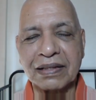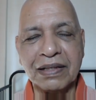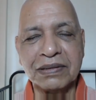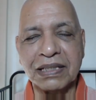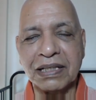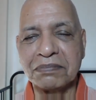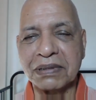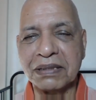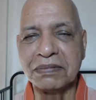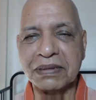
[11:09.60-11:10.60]
No, they are
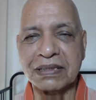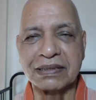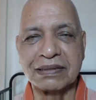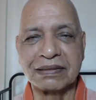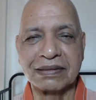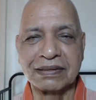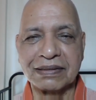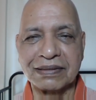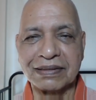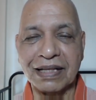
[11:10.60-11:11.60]
babies.
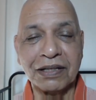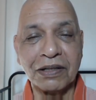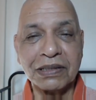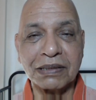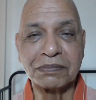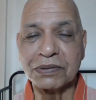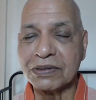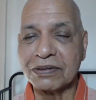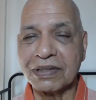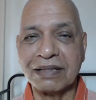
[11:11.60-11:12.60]
They are not
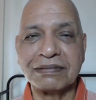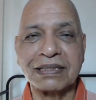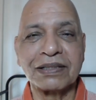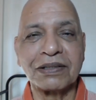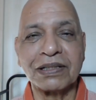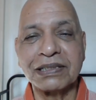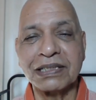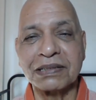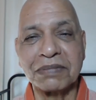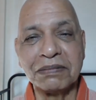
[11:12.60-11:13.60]
supposed to have any
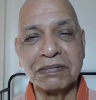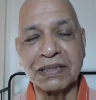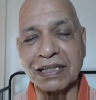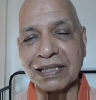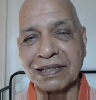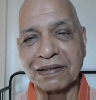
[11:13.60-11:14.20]
conscious memory.